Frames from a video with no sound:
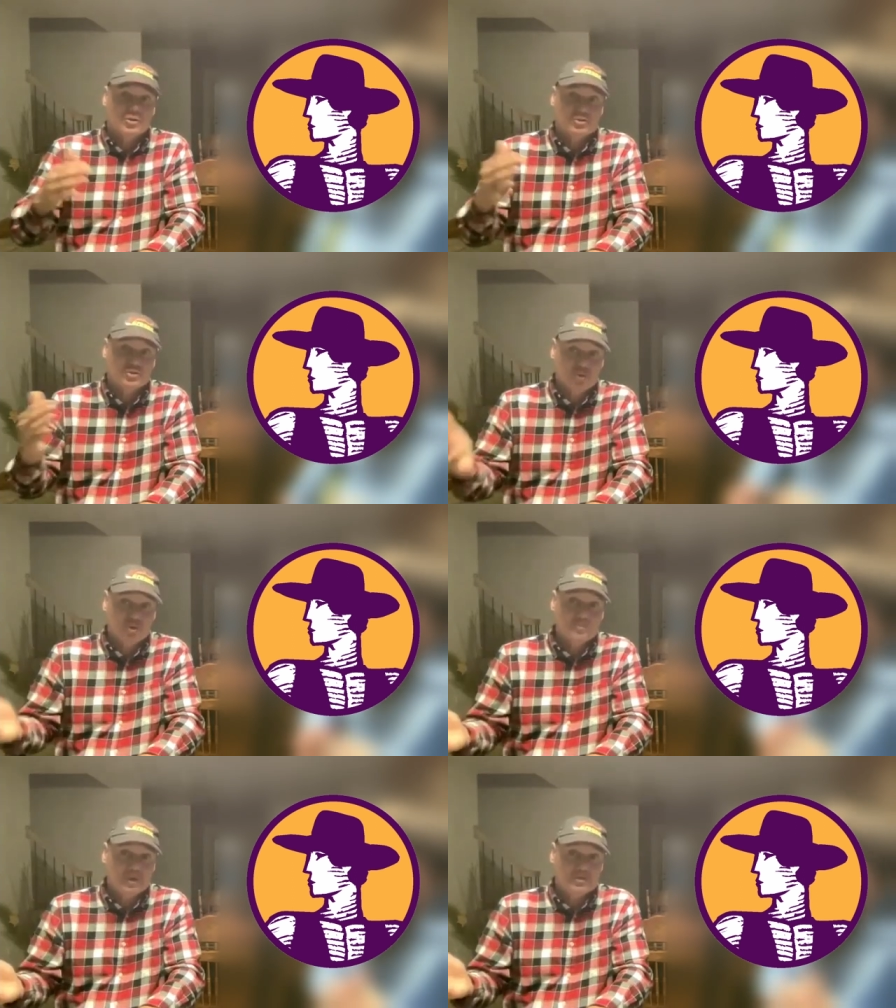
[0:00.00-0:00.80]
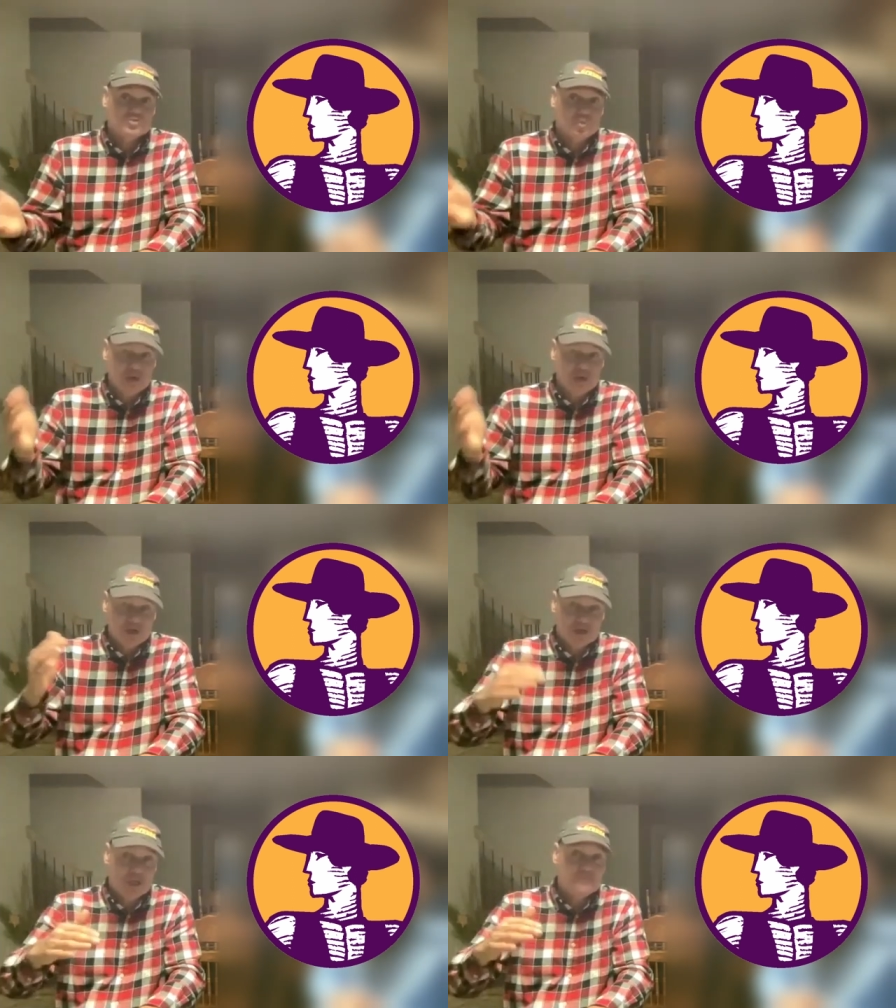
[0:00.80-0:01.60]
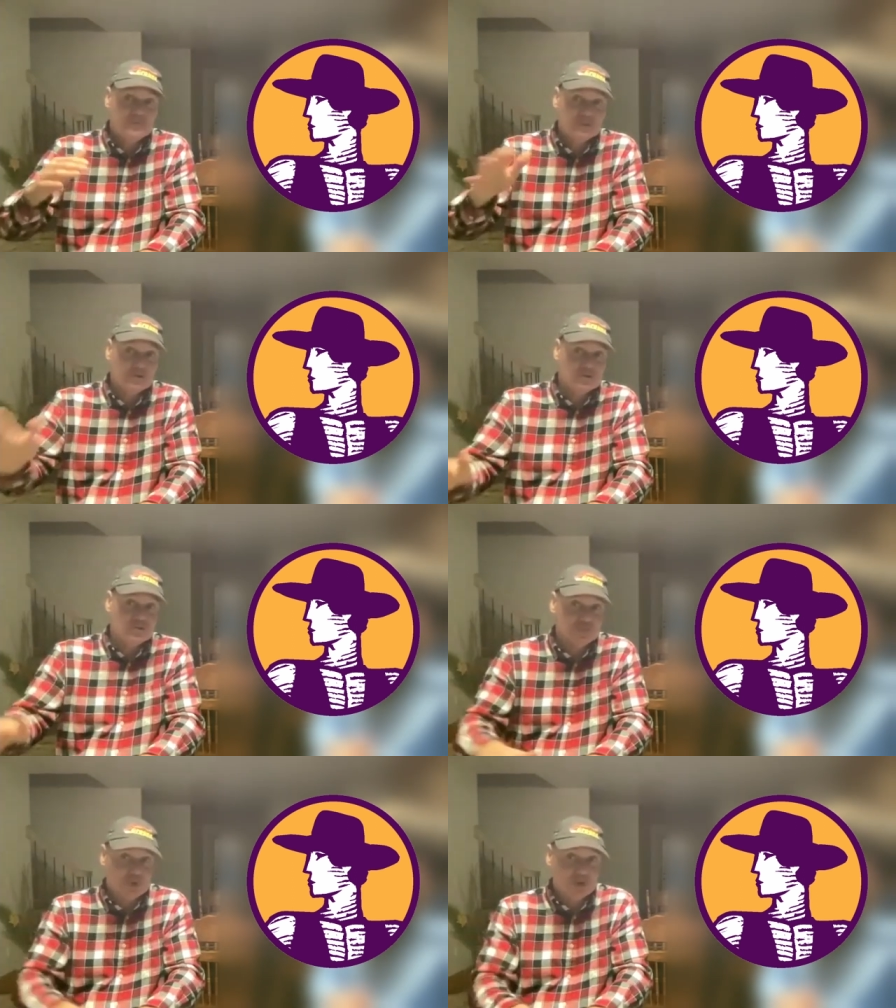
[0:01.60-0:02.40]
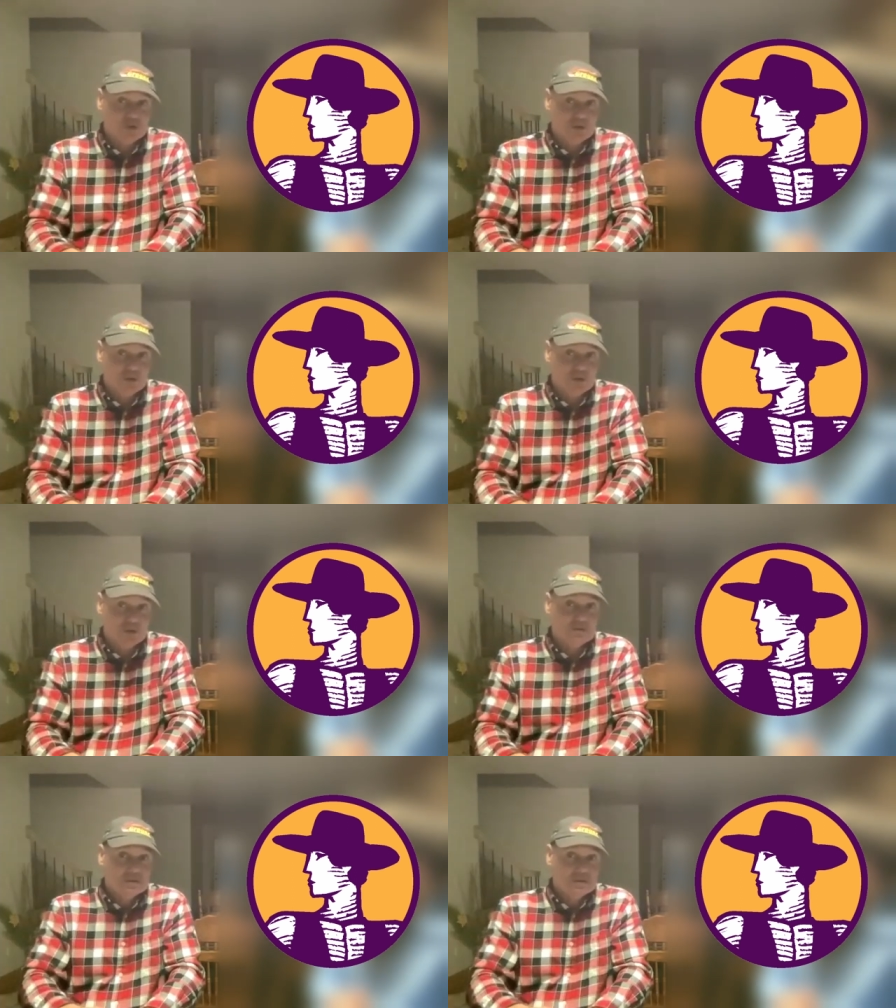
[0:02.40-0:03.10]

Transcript: with our soybeans, we are definitely going to drill